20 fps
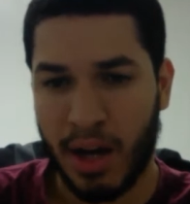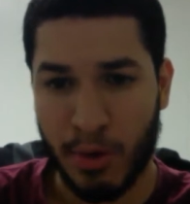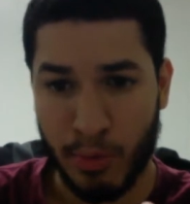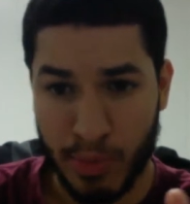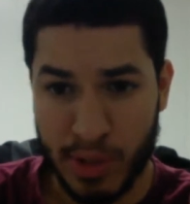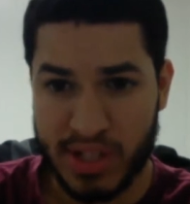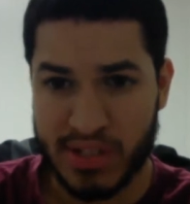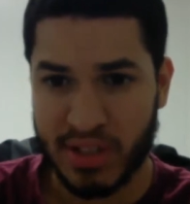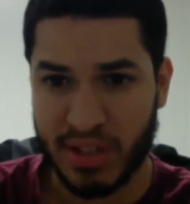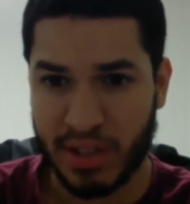
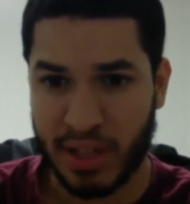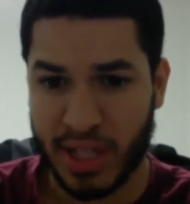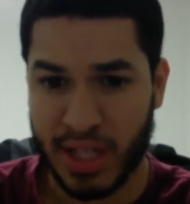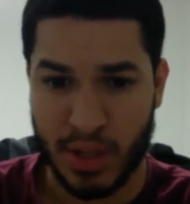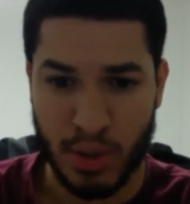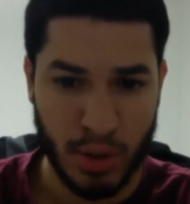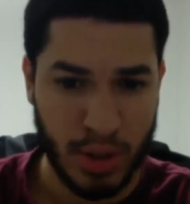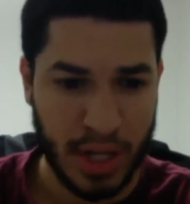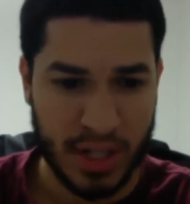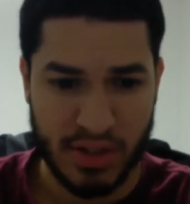recently,
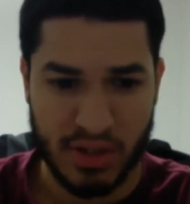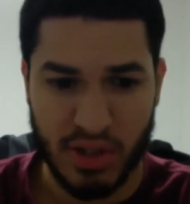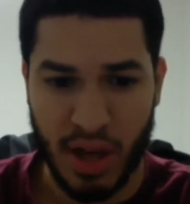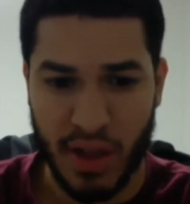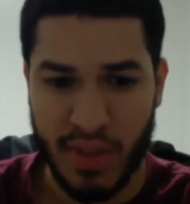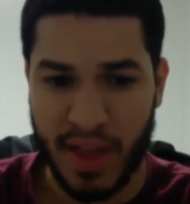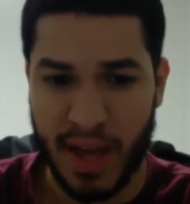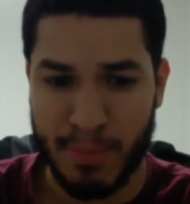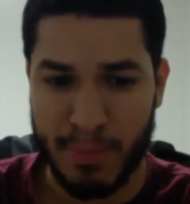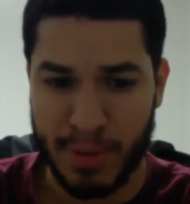and you guys
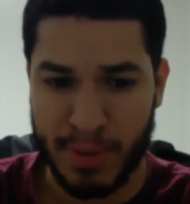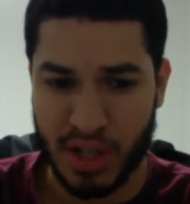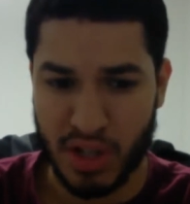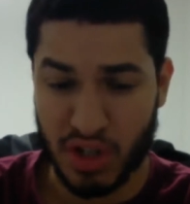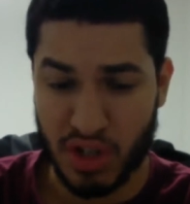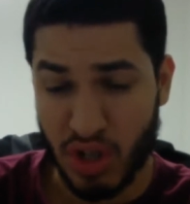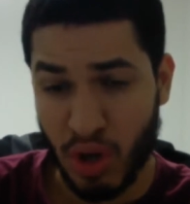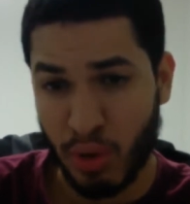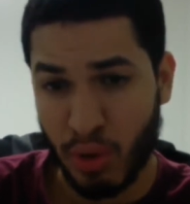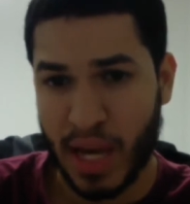saw that being
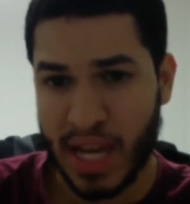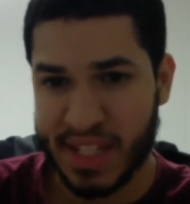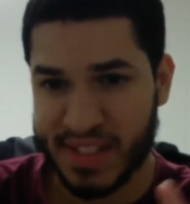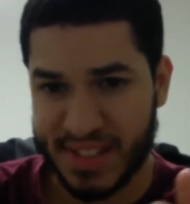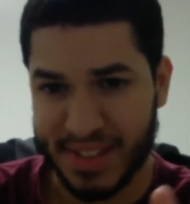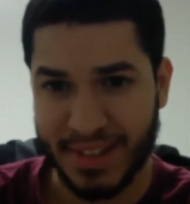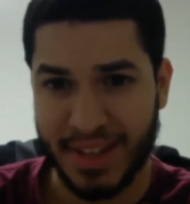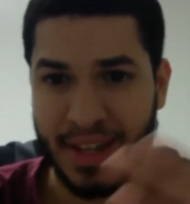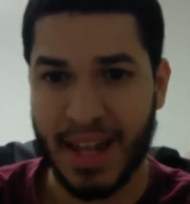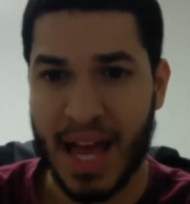
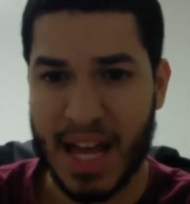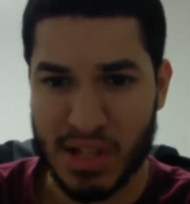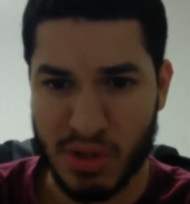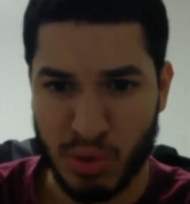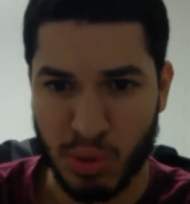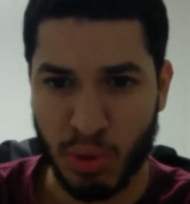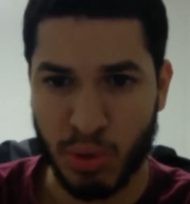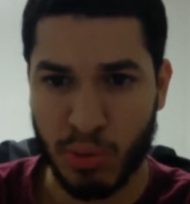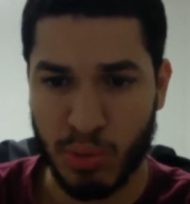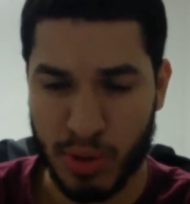showcased in the
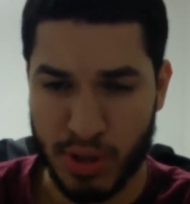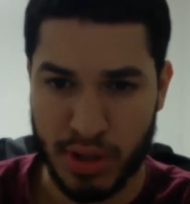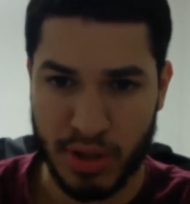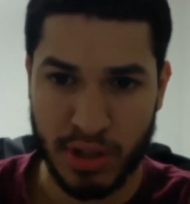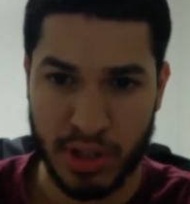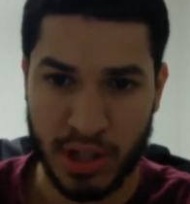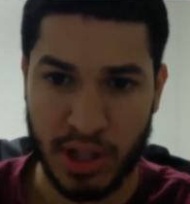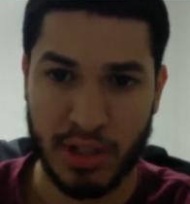last duel with